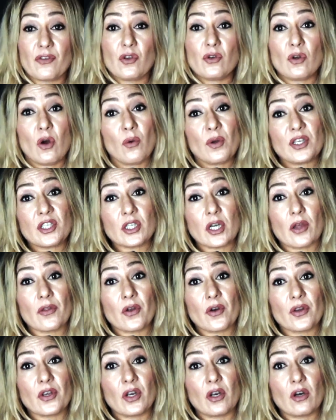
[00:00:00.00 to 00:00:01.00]
you know each
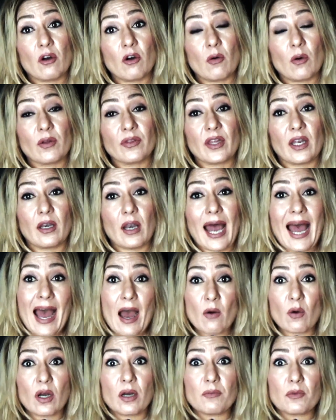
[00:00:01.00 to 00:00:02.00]
other, you know, then how
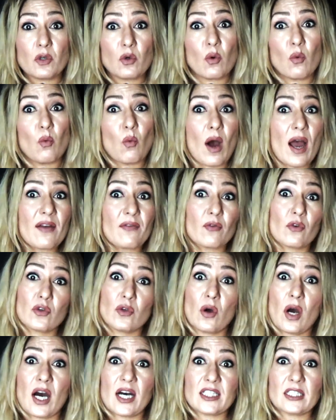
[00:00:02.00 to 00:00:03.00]
come your wife or
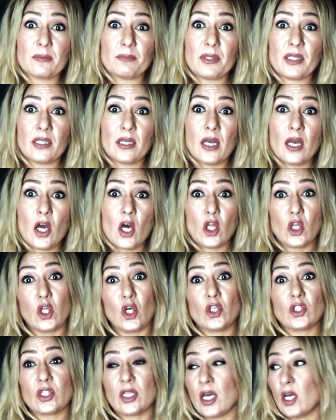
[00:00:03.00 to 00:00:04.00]
your husband
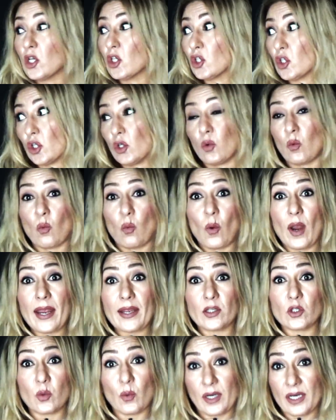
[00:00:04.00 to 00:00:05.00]
looked a certain way
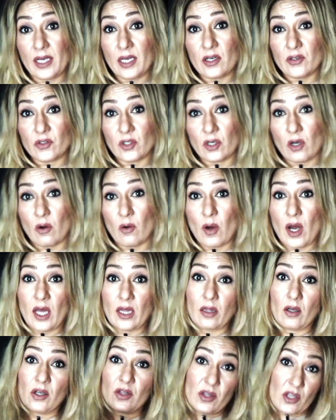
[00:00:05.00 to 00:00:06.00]
twenty years ago and
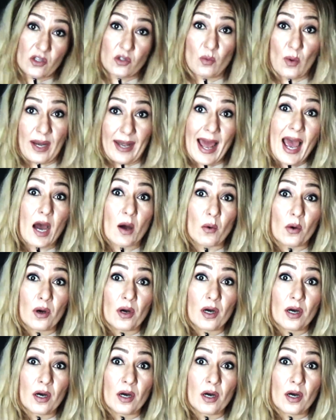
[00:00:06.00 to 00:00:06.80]
look this way now?